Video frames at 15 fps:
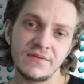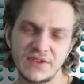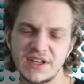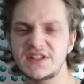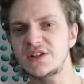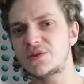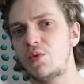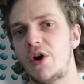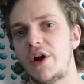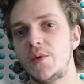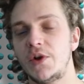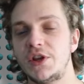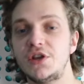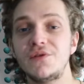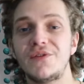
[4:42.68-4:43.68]
This is why
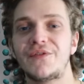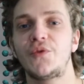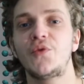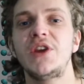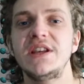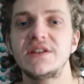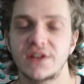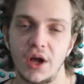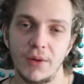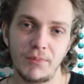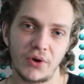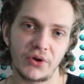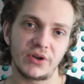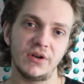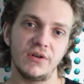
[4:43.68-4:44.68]
when you freeze a
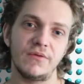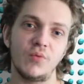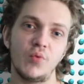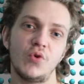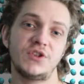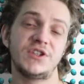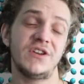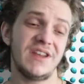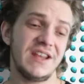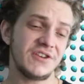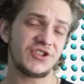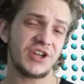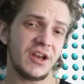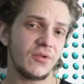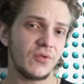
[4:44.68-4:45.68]
bottle of water, it
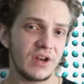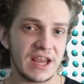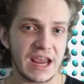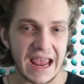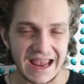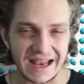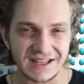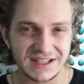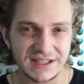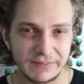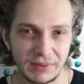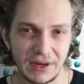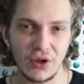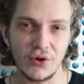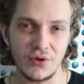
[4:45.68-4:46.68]
generally
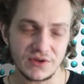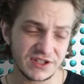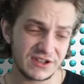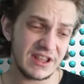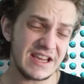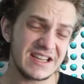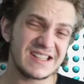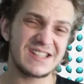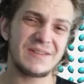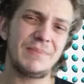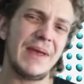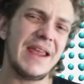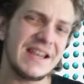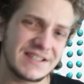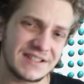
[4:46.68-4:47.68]
explodes. The
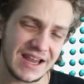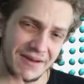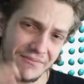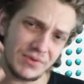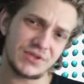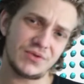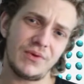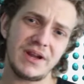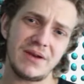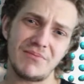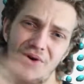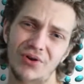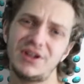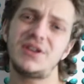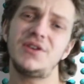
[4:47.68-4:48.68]
space in between
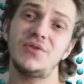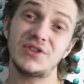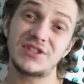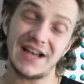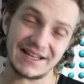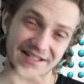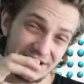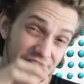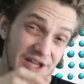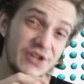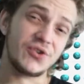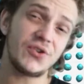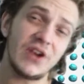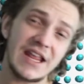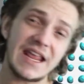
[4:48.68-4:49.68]
molecules molecules has
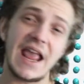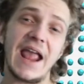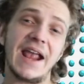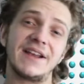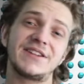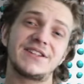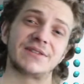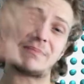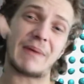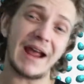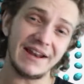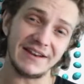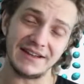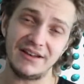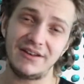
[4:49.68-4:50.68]
literally
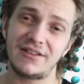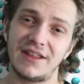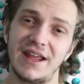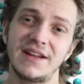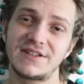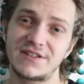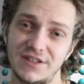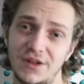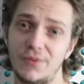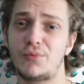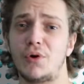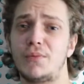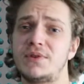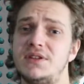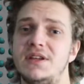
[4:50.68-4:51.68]
expanded thanks to the
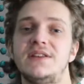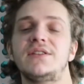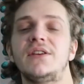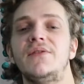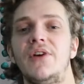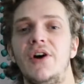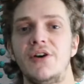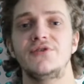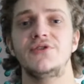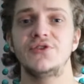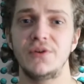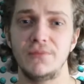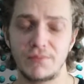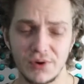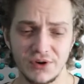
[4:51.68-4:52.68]
properties of
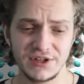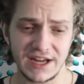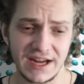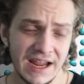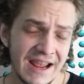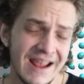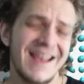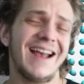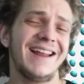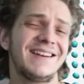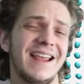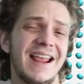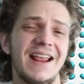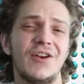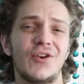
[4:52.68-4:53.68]
hydrogen bonding and
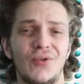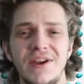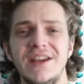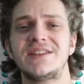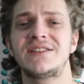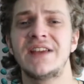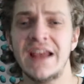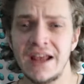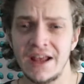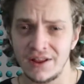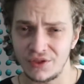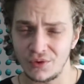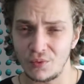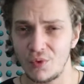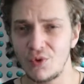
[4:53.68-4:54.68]
increased
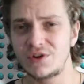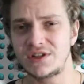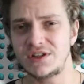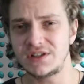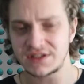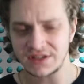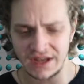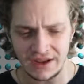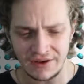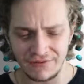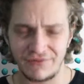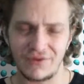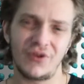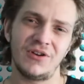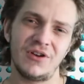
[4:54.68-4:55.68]
the water's
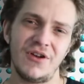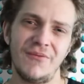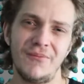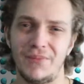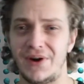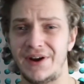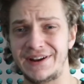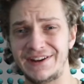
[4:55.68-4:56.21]
volume by